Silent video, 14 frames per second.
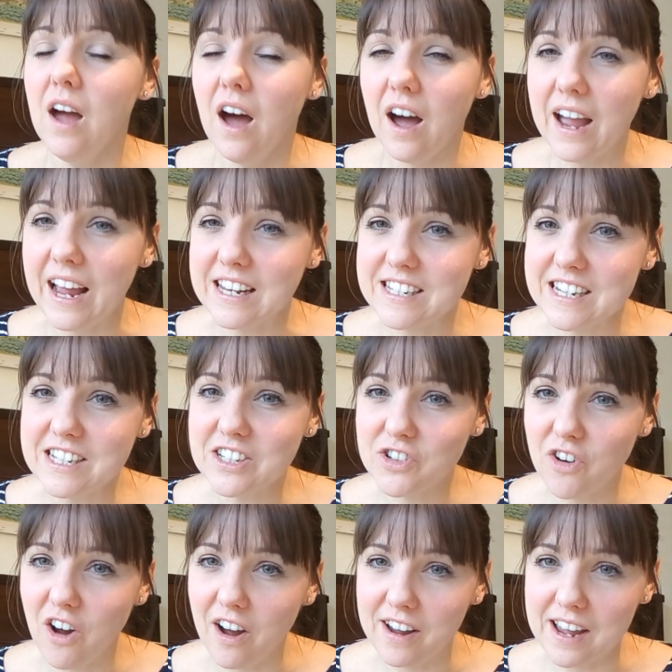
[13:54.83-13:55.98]
I did
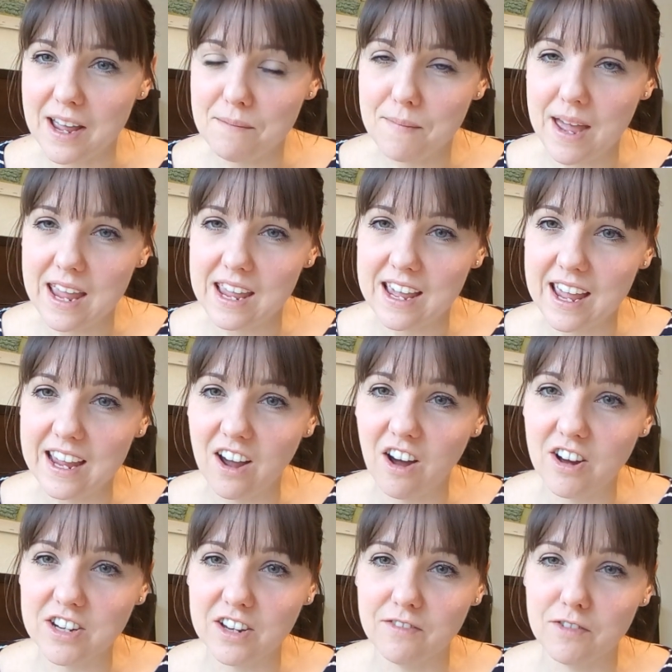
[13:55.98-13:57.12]
try and make a
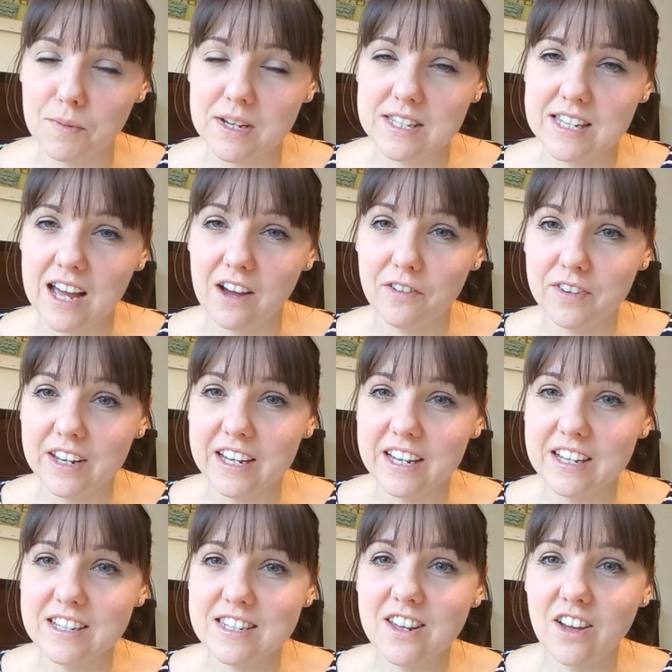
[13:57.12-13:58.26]
cardigan for myself, and it
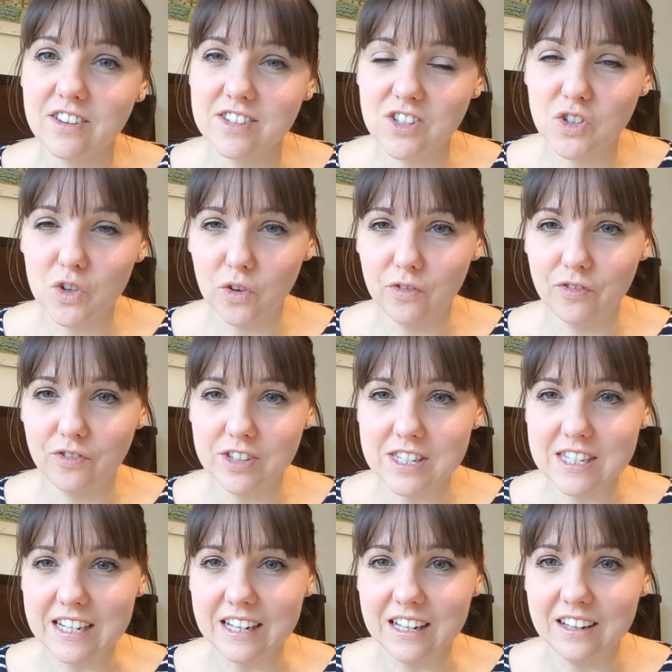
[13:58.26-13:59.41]
is sort of
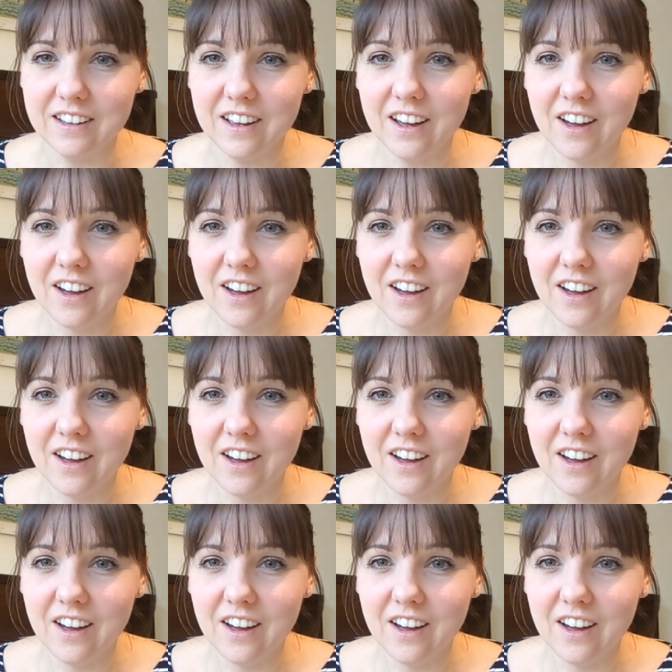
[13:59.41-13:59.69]
still